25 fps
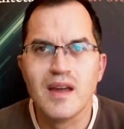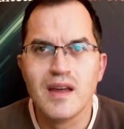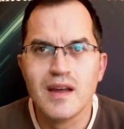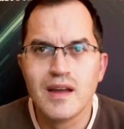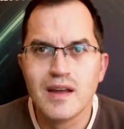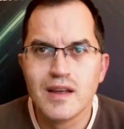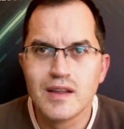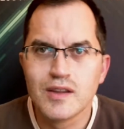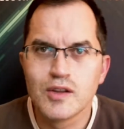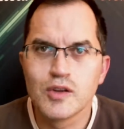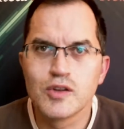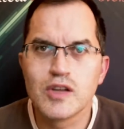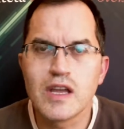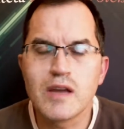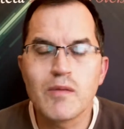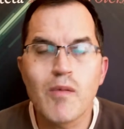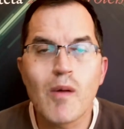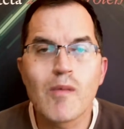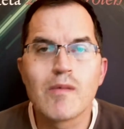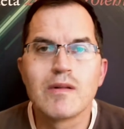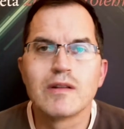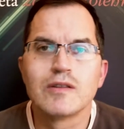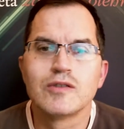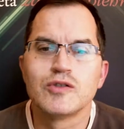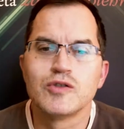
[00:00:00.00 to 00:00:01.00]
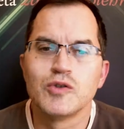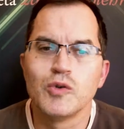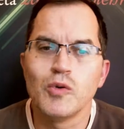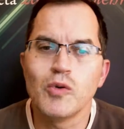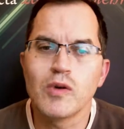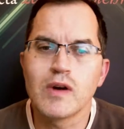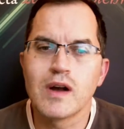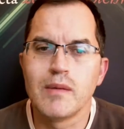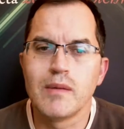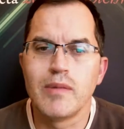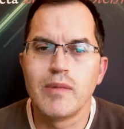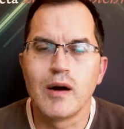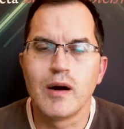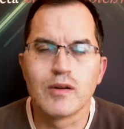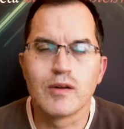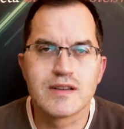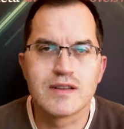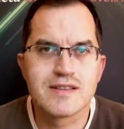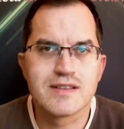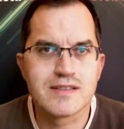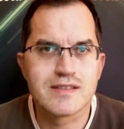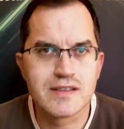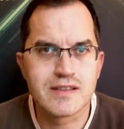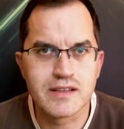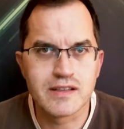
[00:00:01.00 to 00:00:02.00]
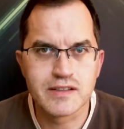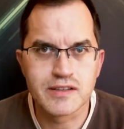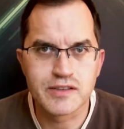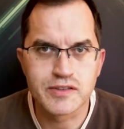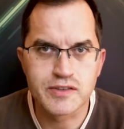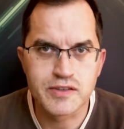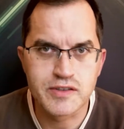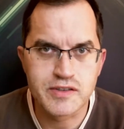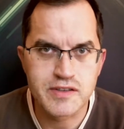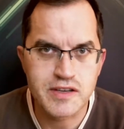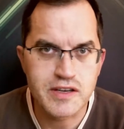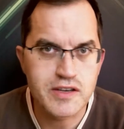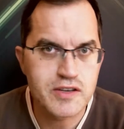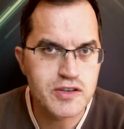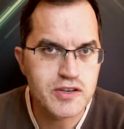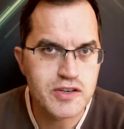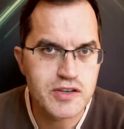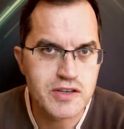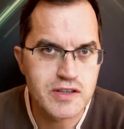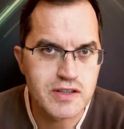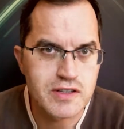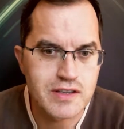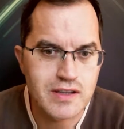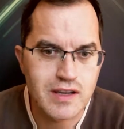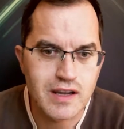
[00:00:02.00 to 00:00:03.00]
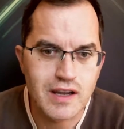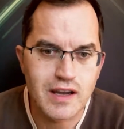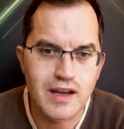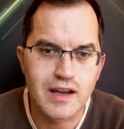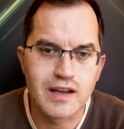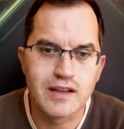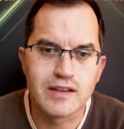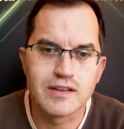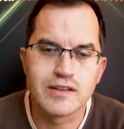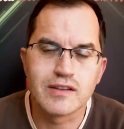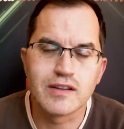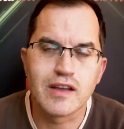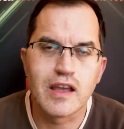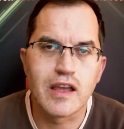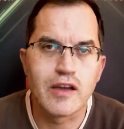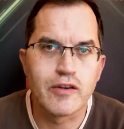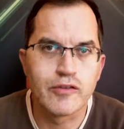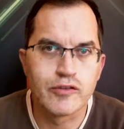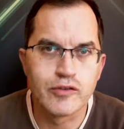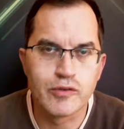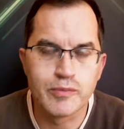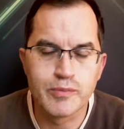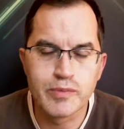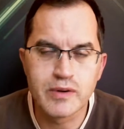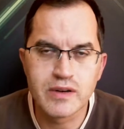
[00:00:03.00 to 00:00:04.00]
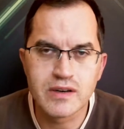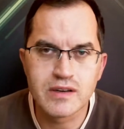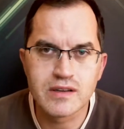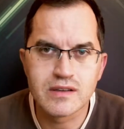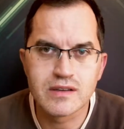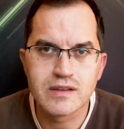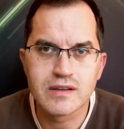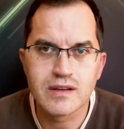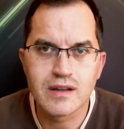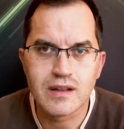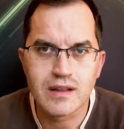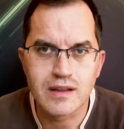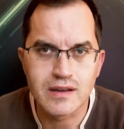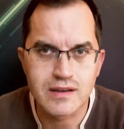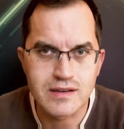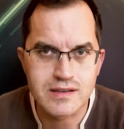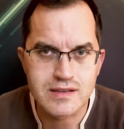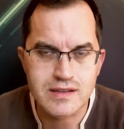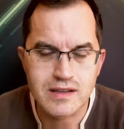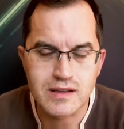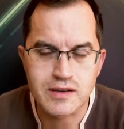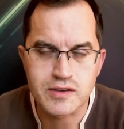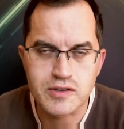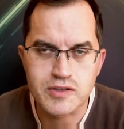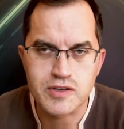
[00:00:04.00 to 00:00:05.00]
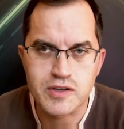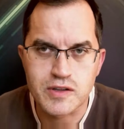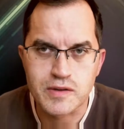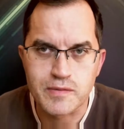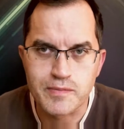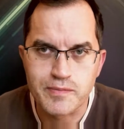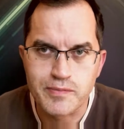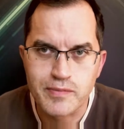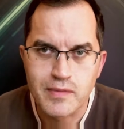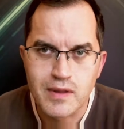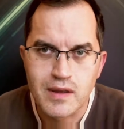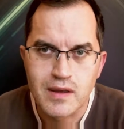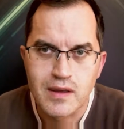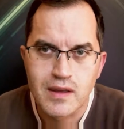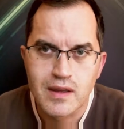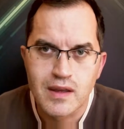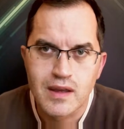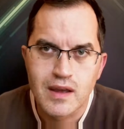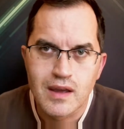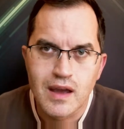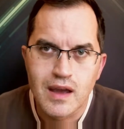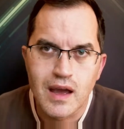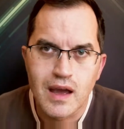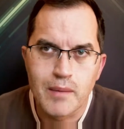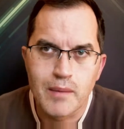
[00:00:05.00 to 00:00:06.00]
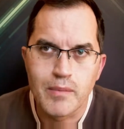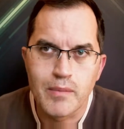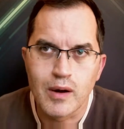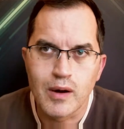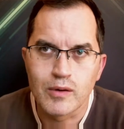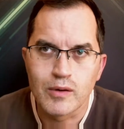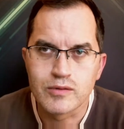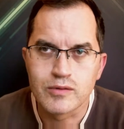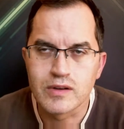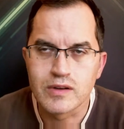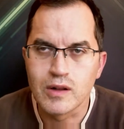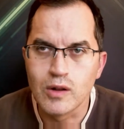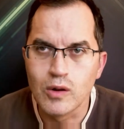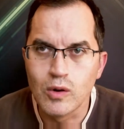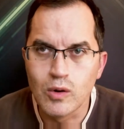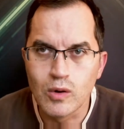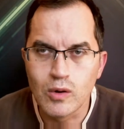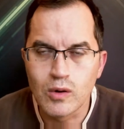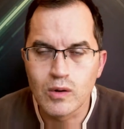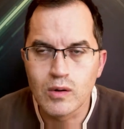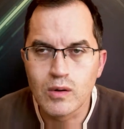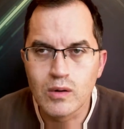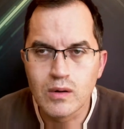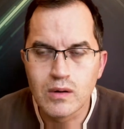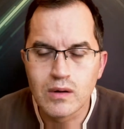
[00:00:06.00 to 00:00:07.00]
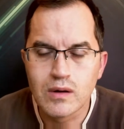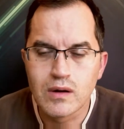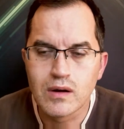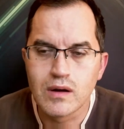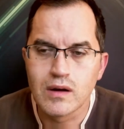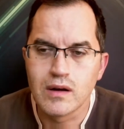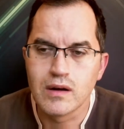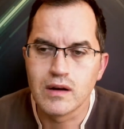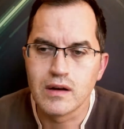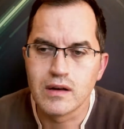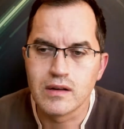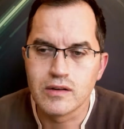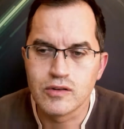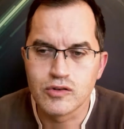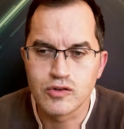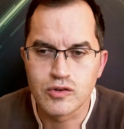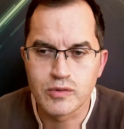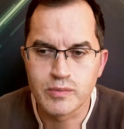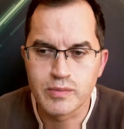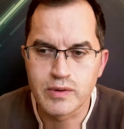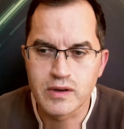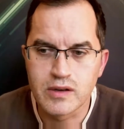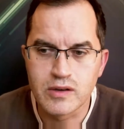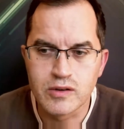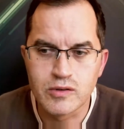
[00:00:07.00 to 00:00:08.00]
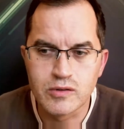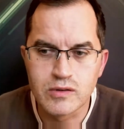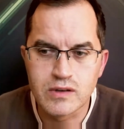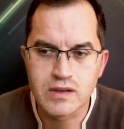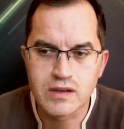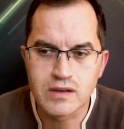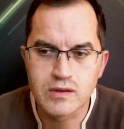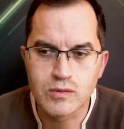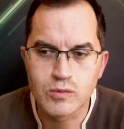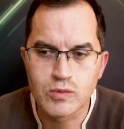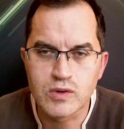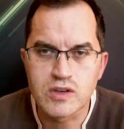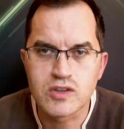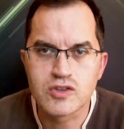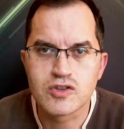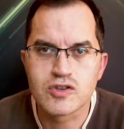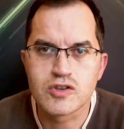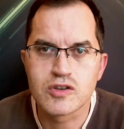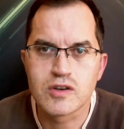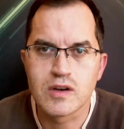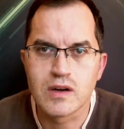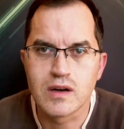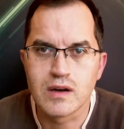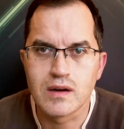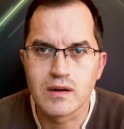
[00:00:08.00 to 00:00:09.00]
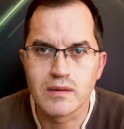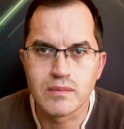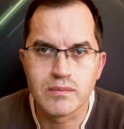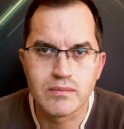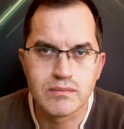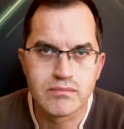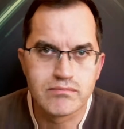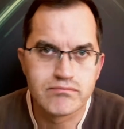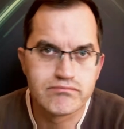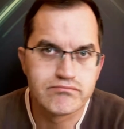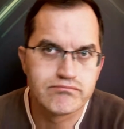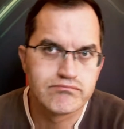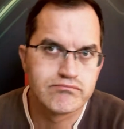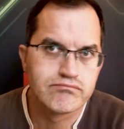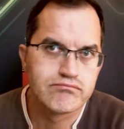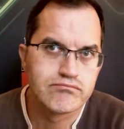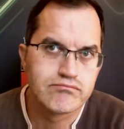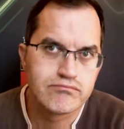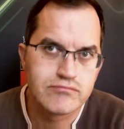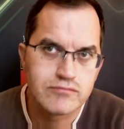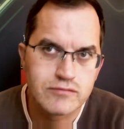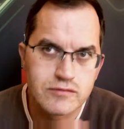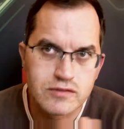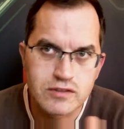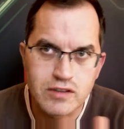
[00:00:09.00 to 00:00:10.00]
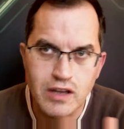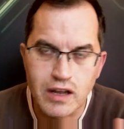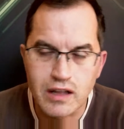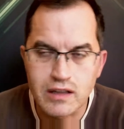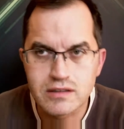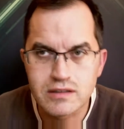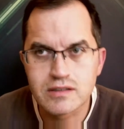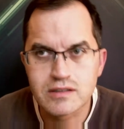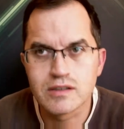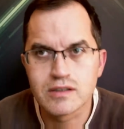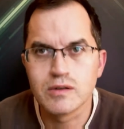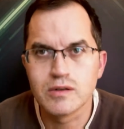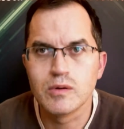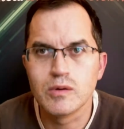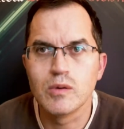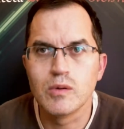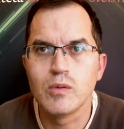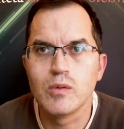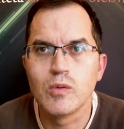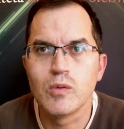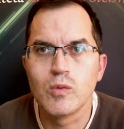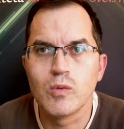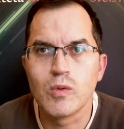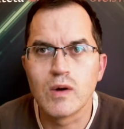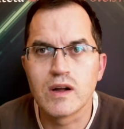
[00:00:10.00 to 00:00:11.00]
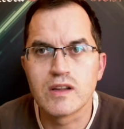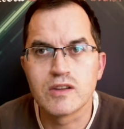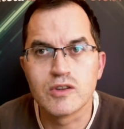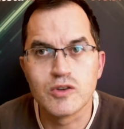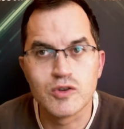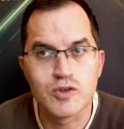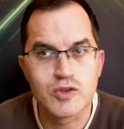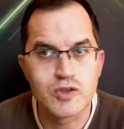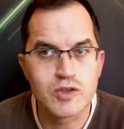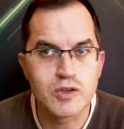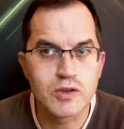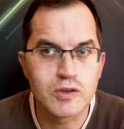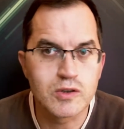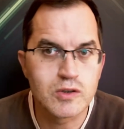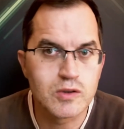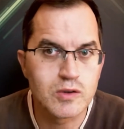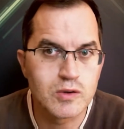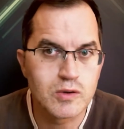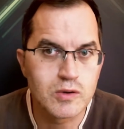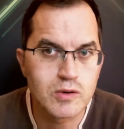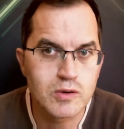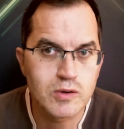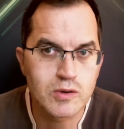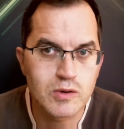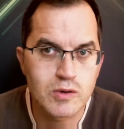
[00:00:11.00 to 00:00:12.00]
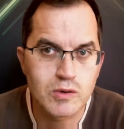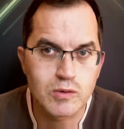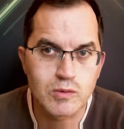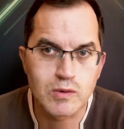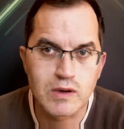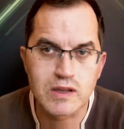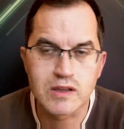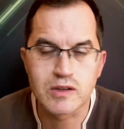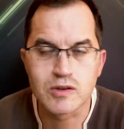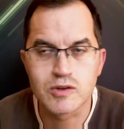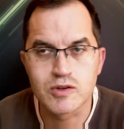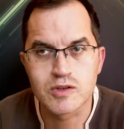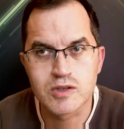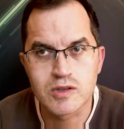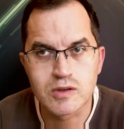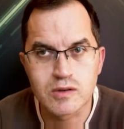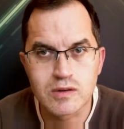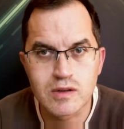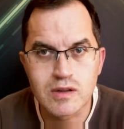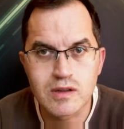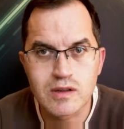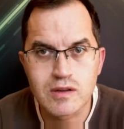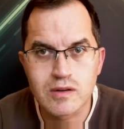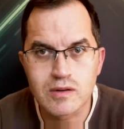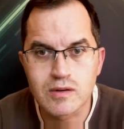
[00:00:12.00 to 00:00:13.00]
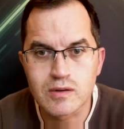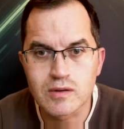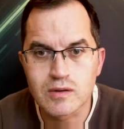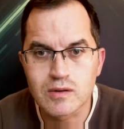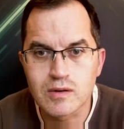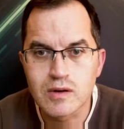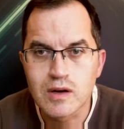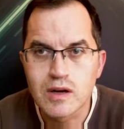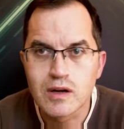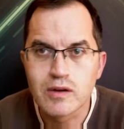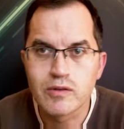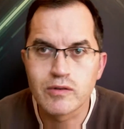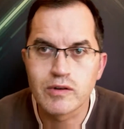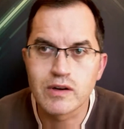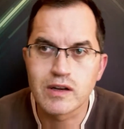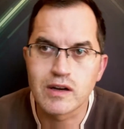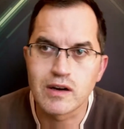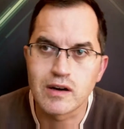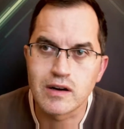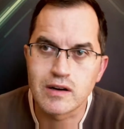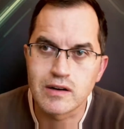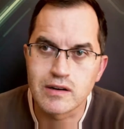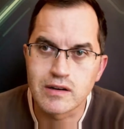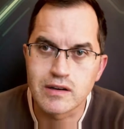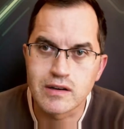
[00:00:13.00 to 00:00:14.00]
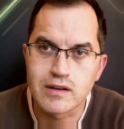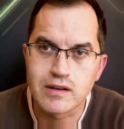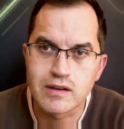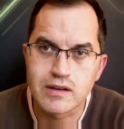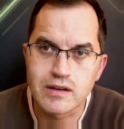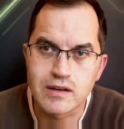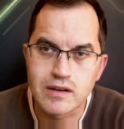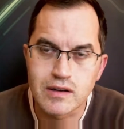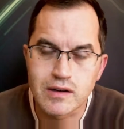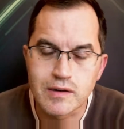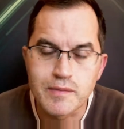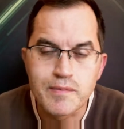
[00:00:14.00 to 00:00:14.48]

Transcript: today we will talk about standardization and European legislation, about the law in the European Union which tells you what you should do or what you shouldn't do regarding the